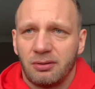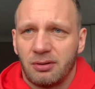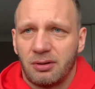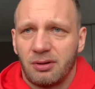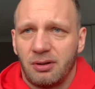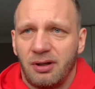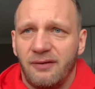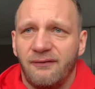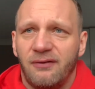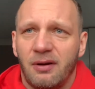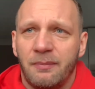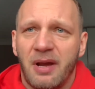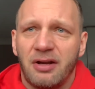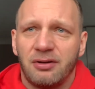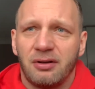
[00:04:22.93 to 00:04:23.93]

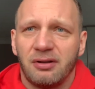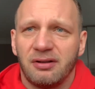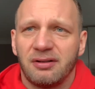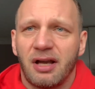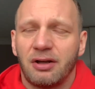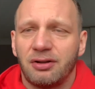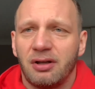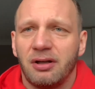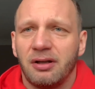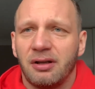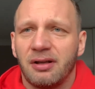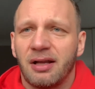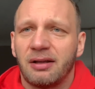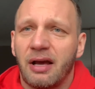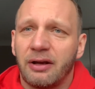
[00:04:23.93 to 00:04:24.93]
inflammation. It's actually
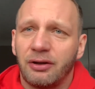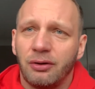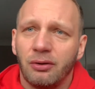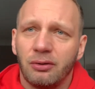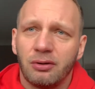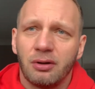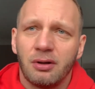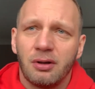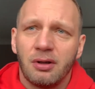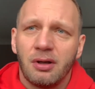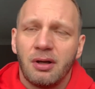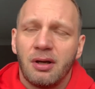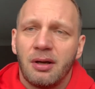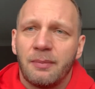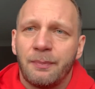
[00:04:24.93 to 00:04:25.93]
not acute,
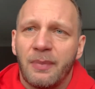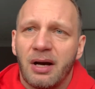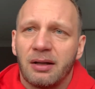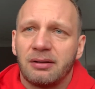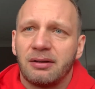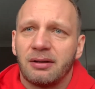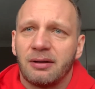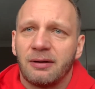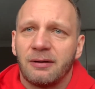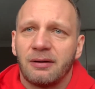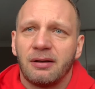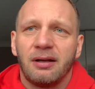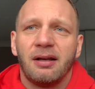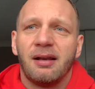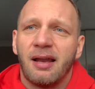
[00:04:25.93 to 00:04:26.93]
but
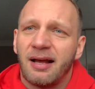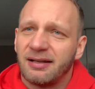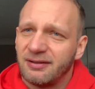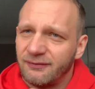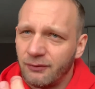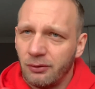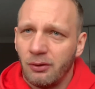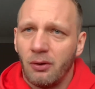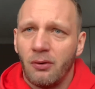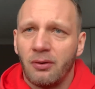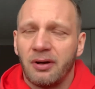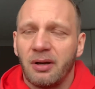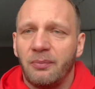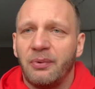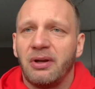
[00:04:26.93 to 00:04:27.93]
it lasts for
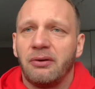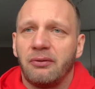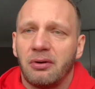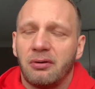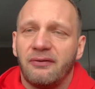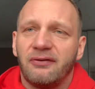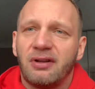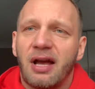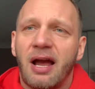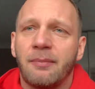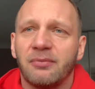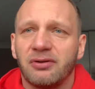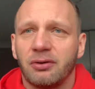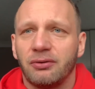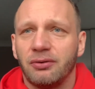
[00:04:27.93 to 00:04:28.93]
longer period of time,
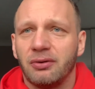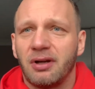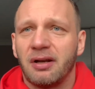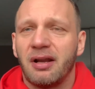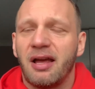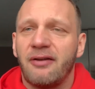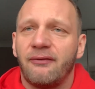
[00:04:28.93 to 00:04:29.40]
so you can have